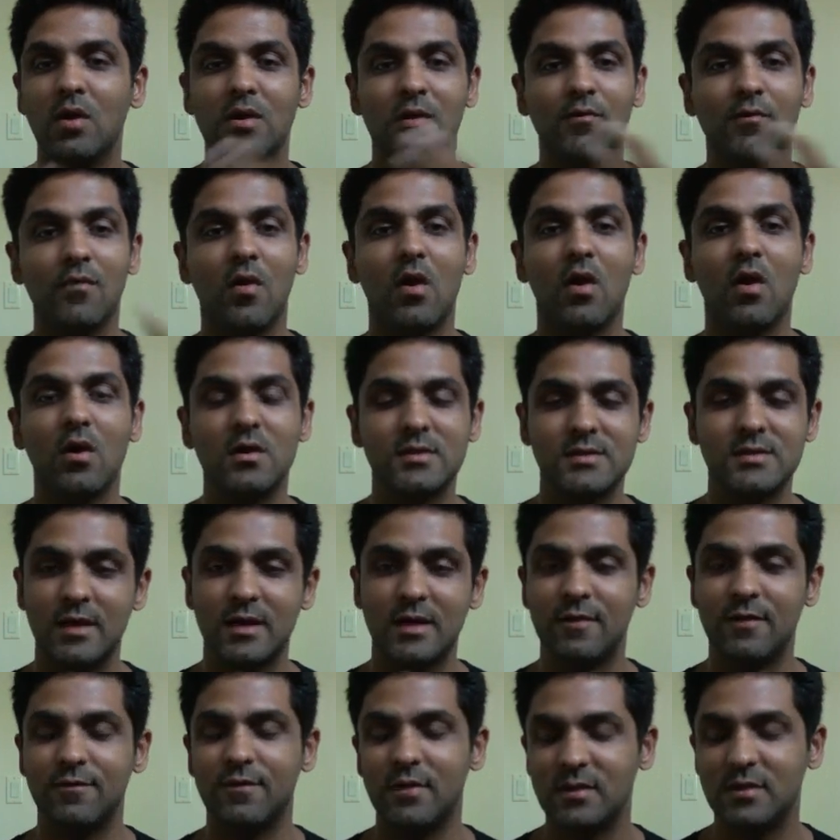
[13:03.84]
the wars and
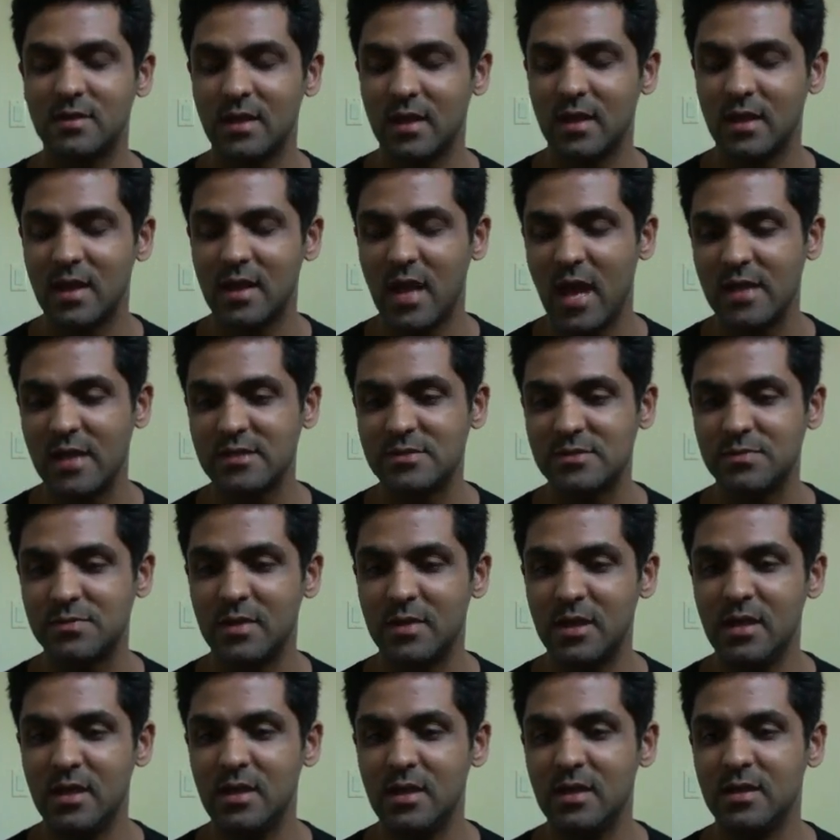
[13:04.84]
everything has
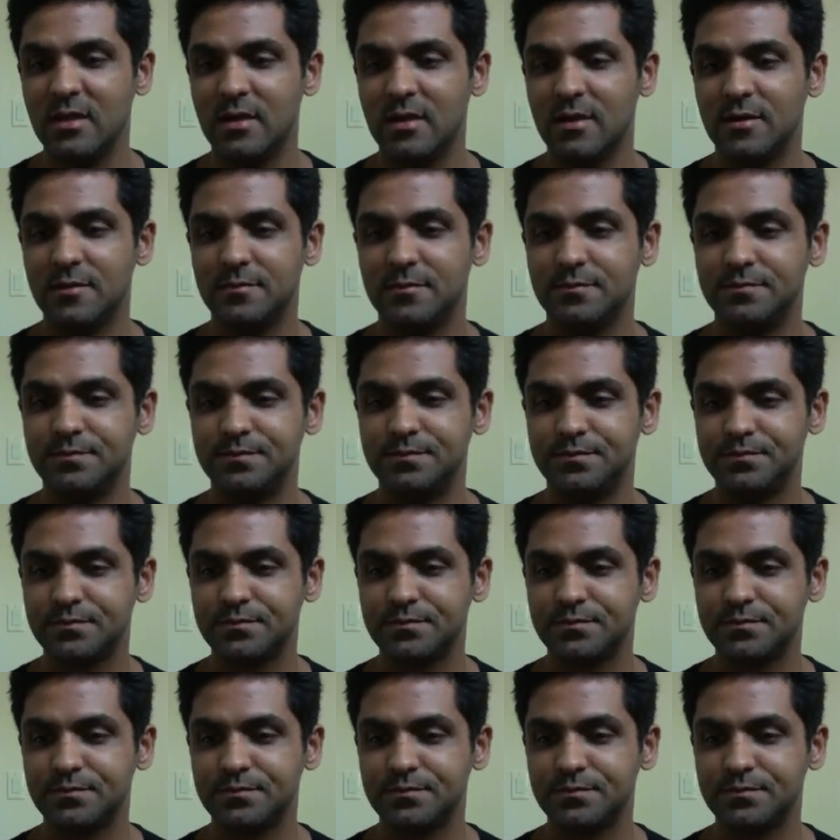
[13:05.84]
been